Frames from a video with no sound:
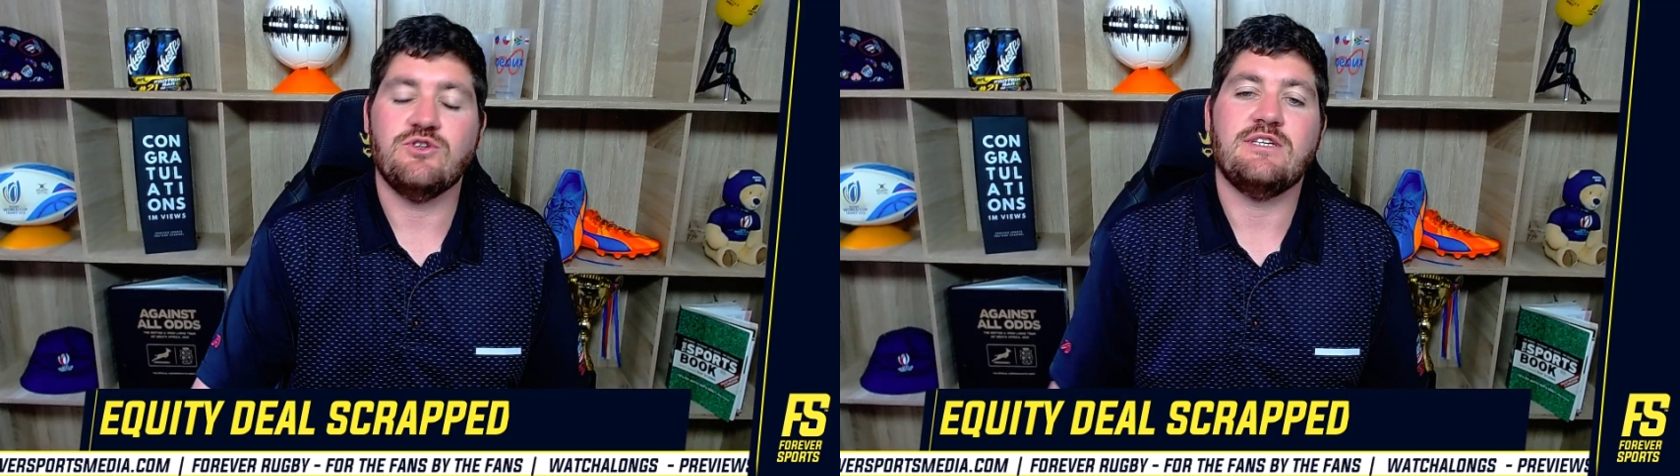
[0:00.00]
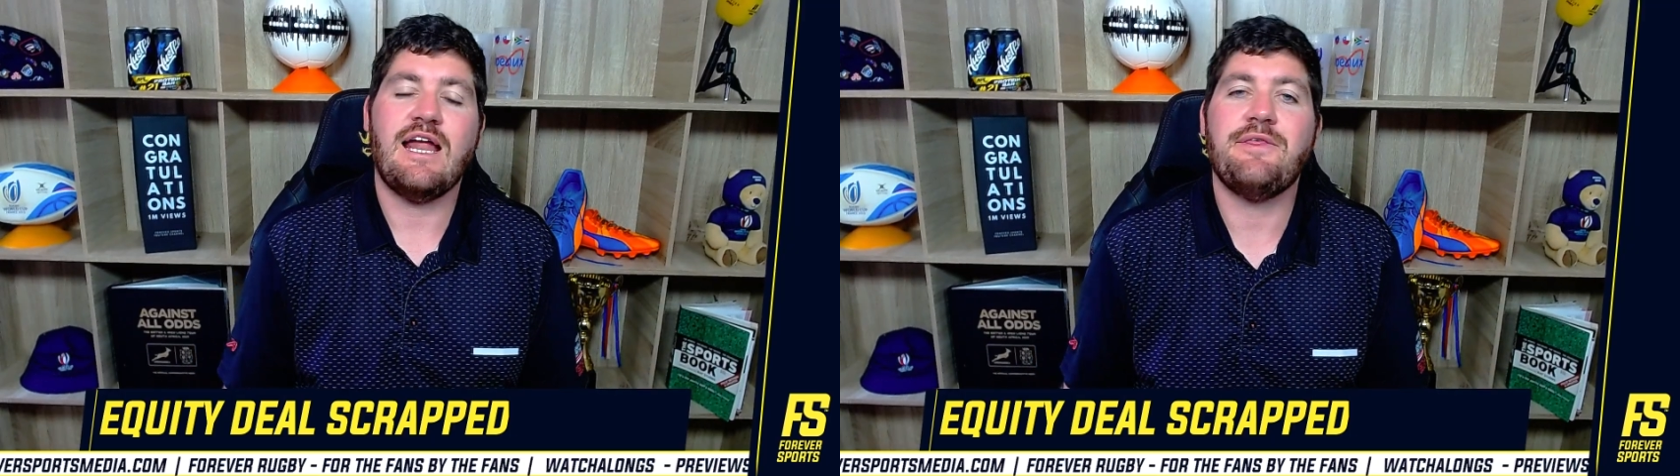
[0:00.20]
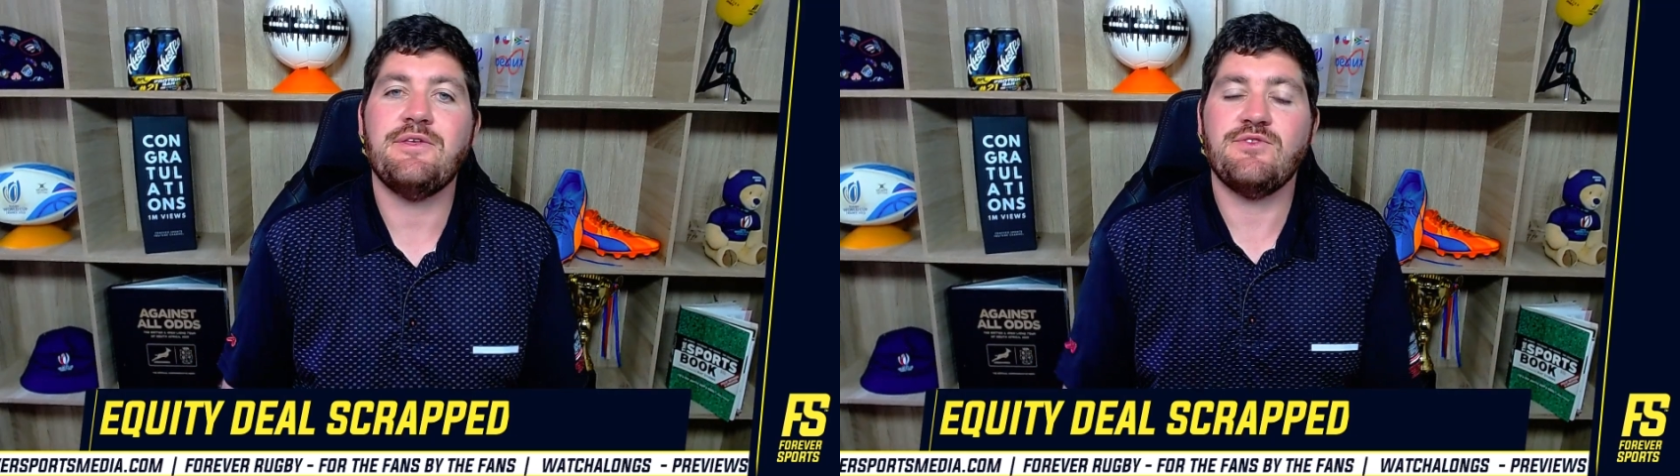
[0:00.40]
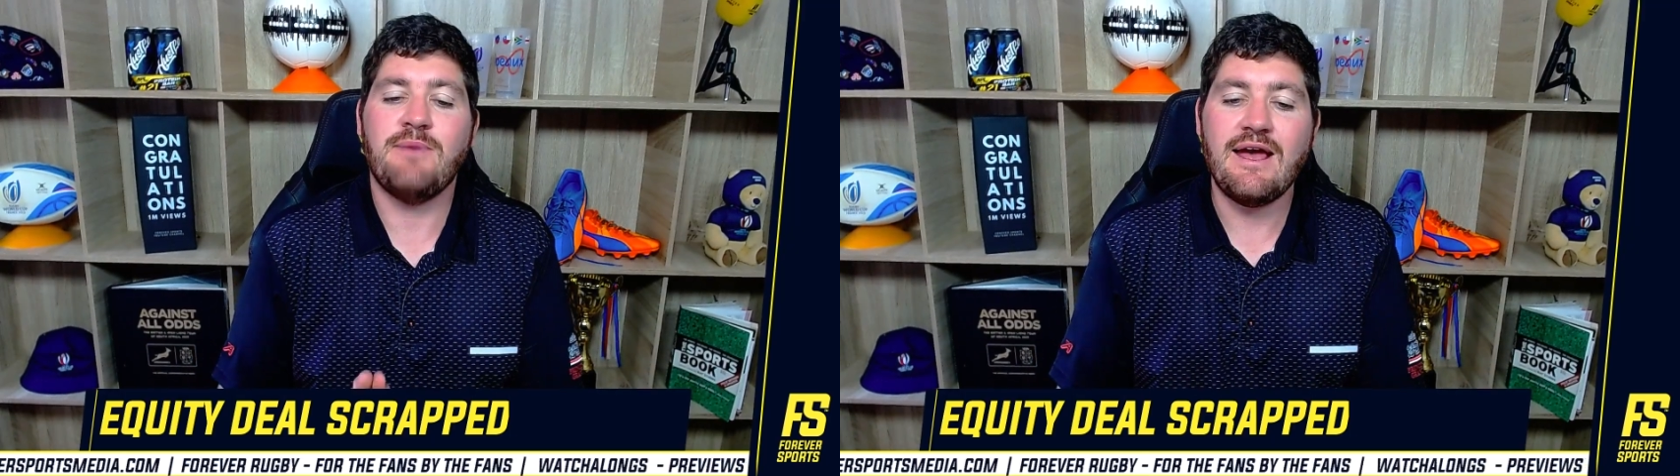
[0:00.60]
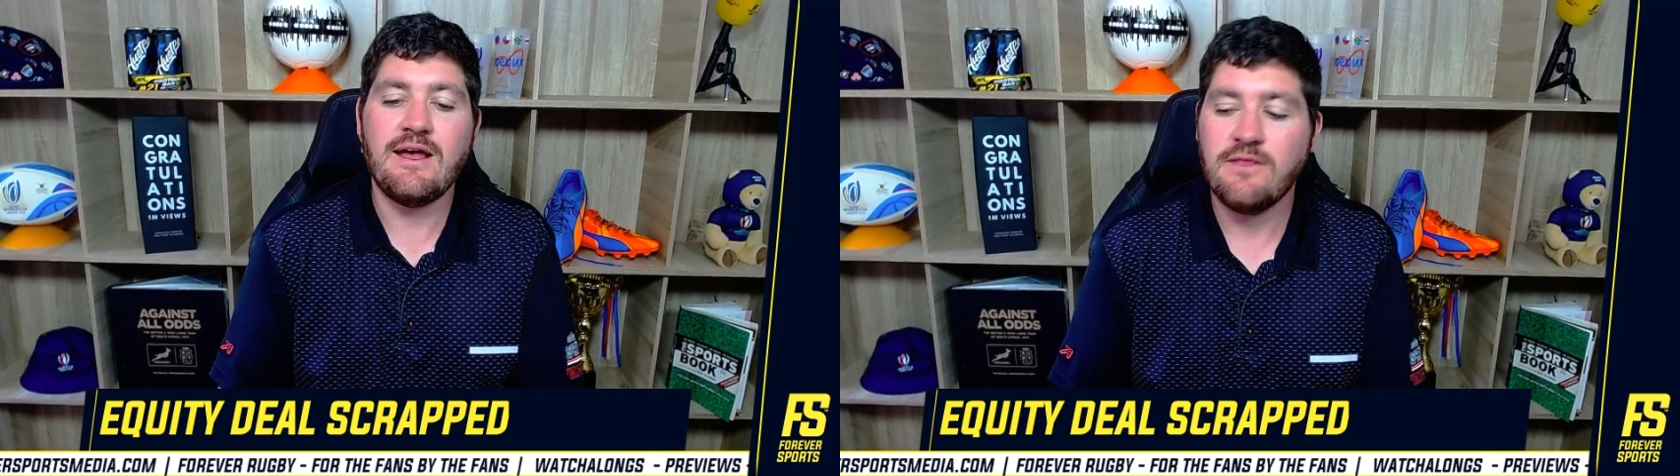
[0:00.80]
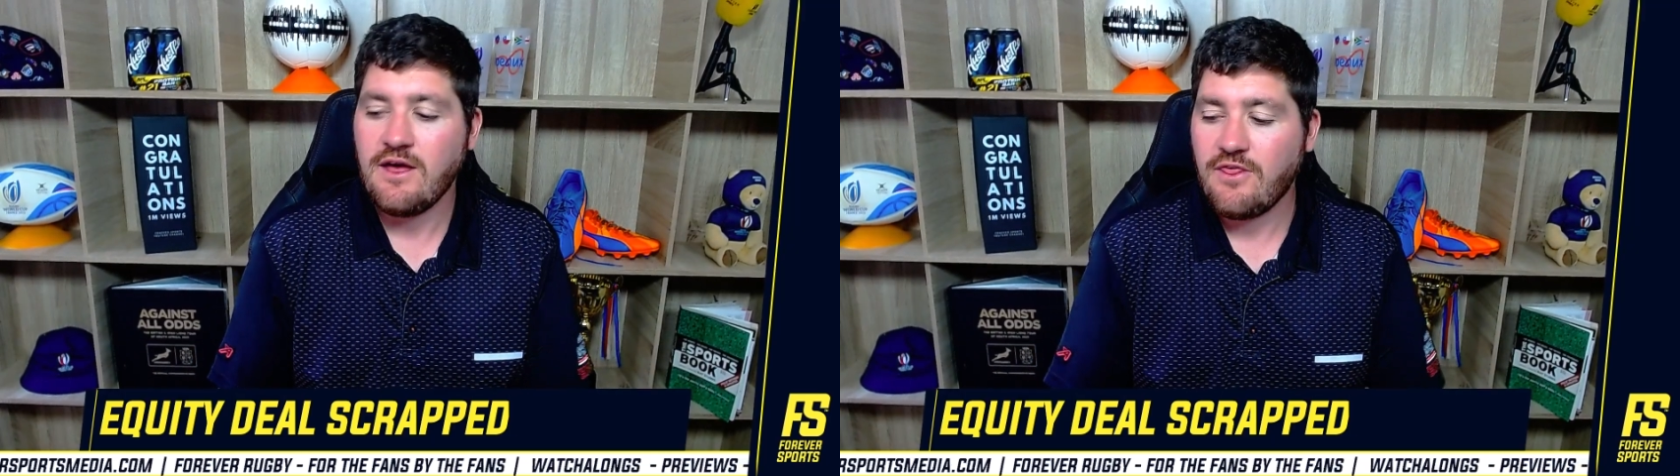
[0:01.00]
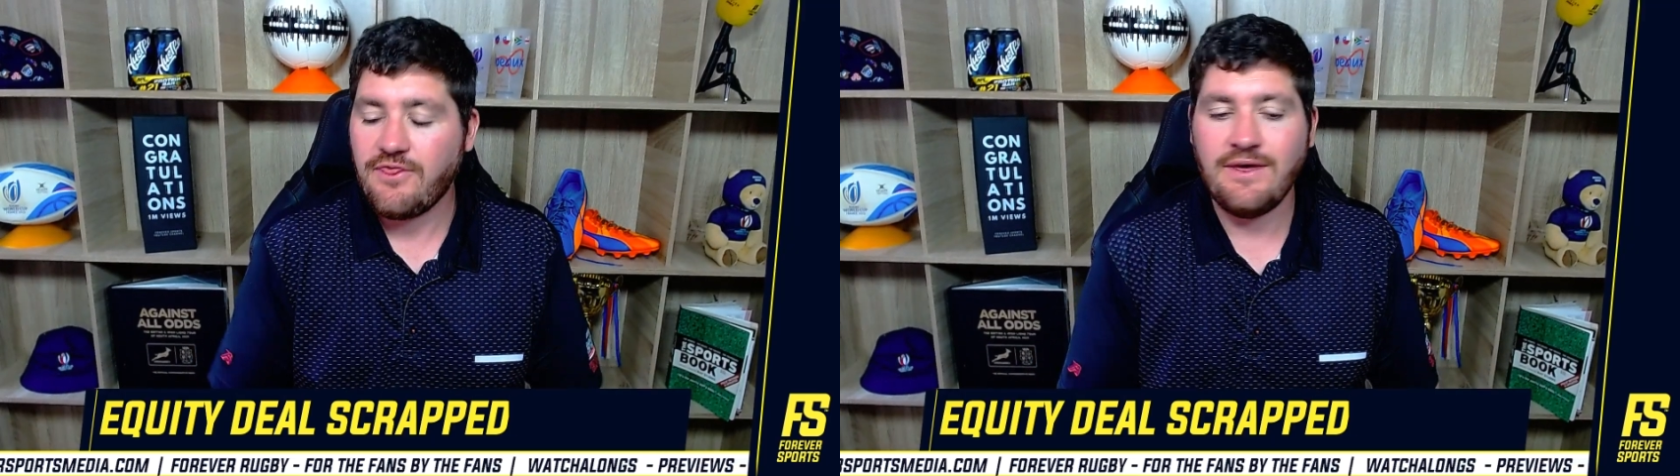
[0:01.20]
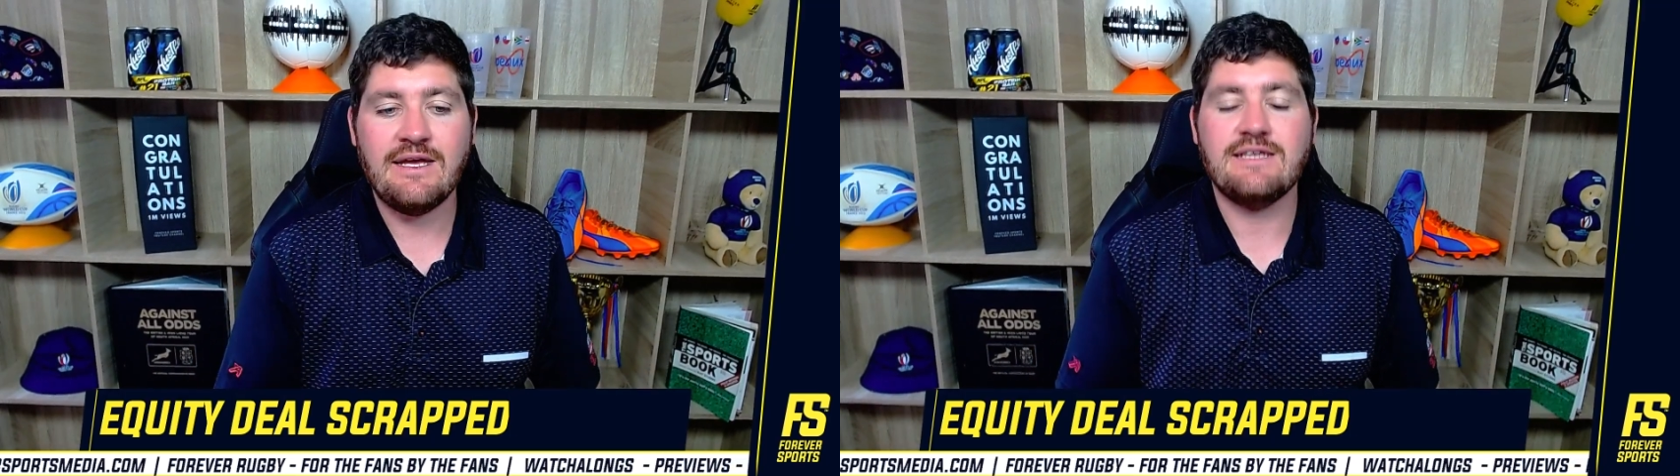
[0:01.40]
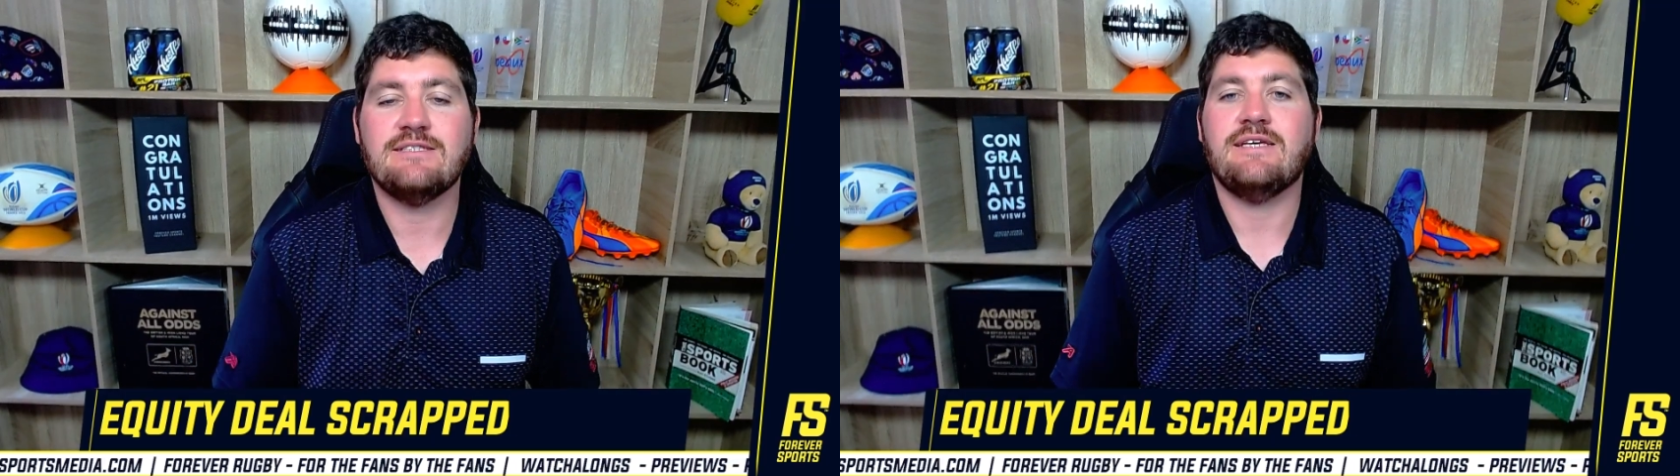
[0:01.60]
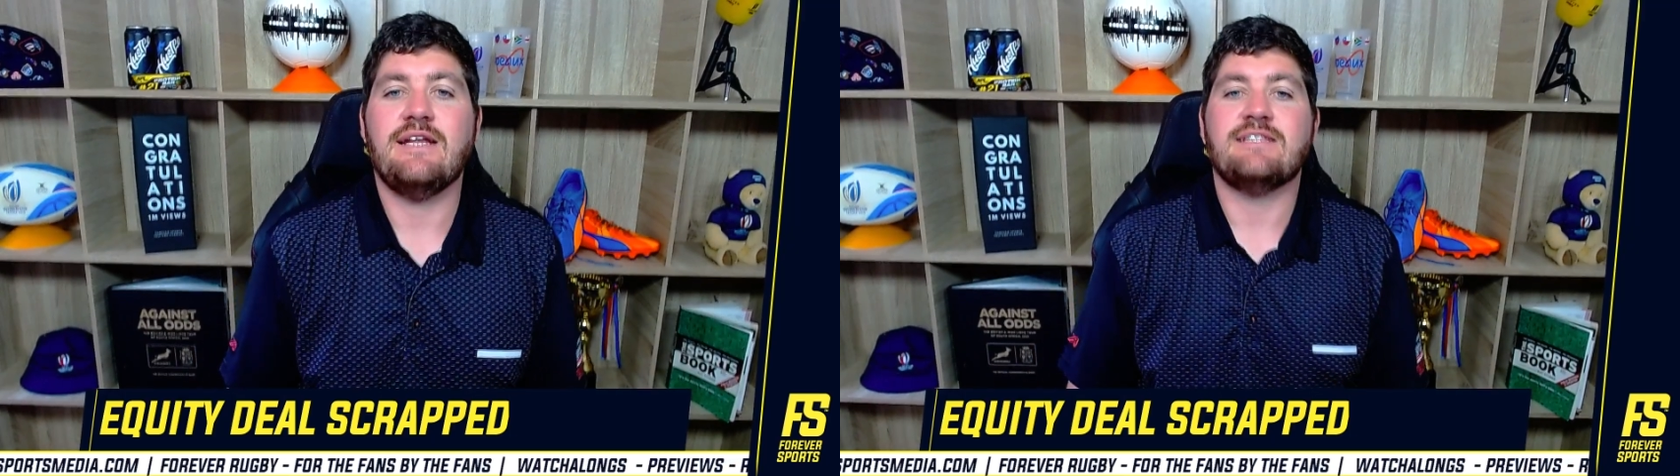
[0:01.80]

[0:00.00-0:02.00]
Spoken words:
And I think the main thing is that it